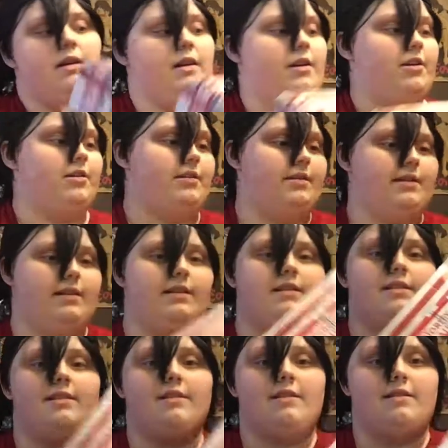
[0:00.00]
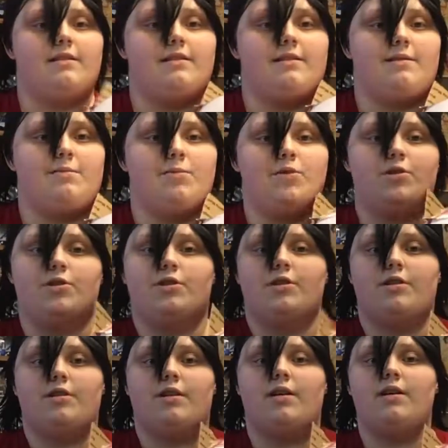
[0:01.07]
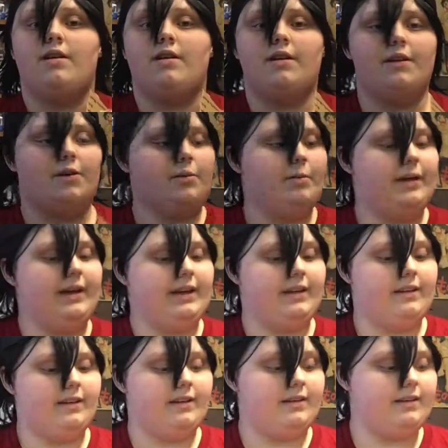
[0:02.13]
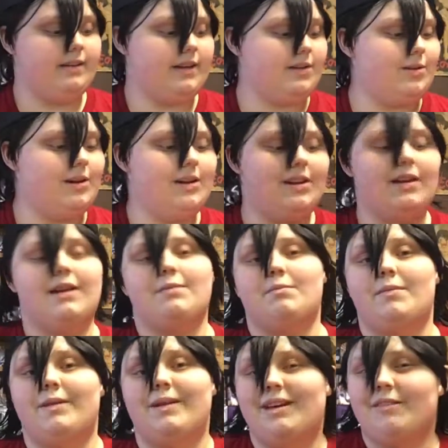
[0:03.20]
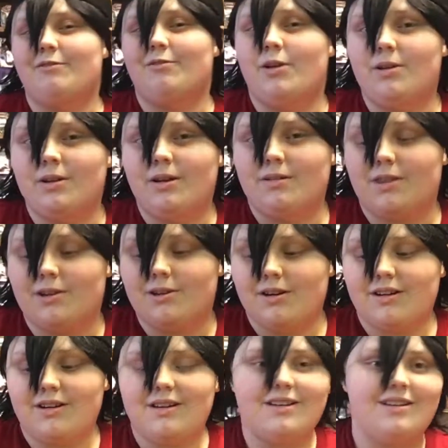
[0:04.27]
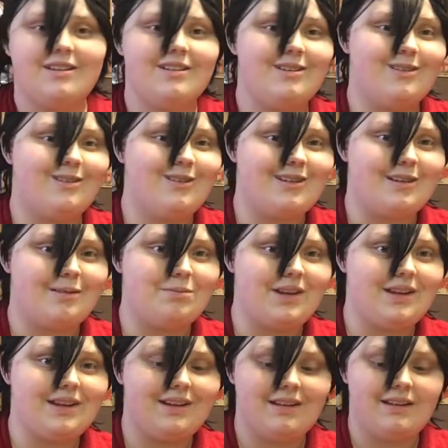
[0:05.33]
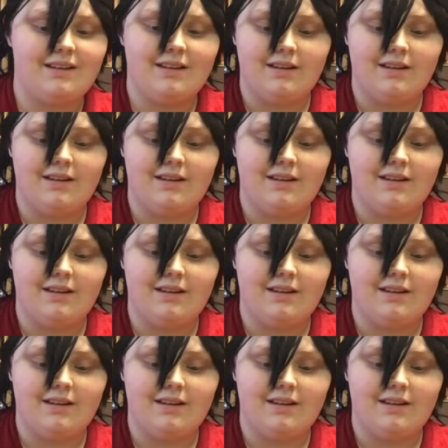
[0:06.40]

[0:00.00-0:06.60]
And just, it's, smushed a little bit. That's why I think it may have fallen off the truck or something.